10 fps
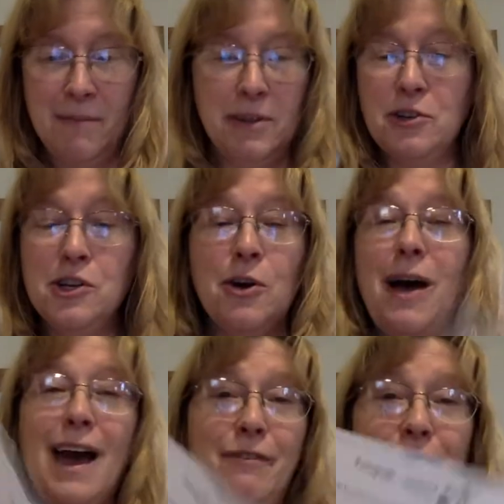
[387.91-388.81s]
But there's no
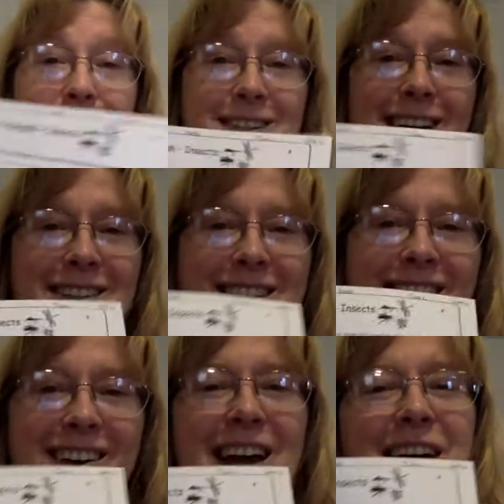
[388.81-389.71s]
half insects
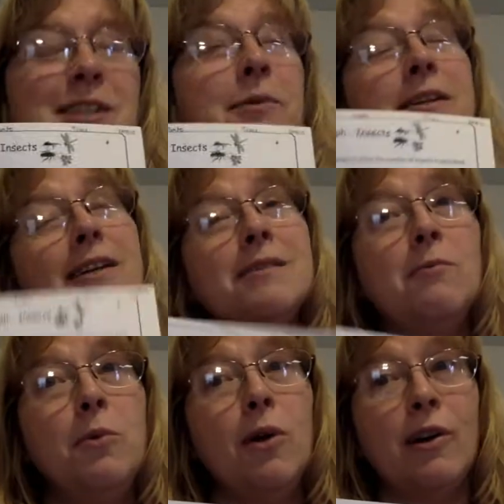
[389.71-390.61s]
here. So it
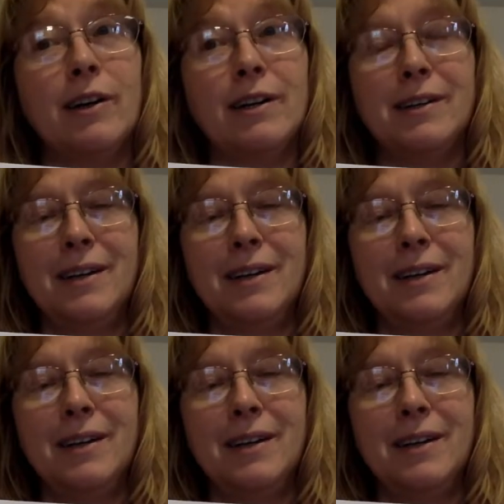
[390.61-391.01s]
doesn't work.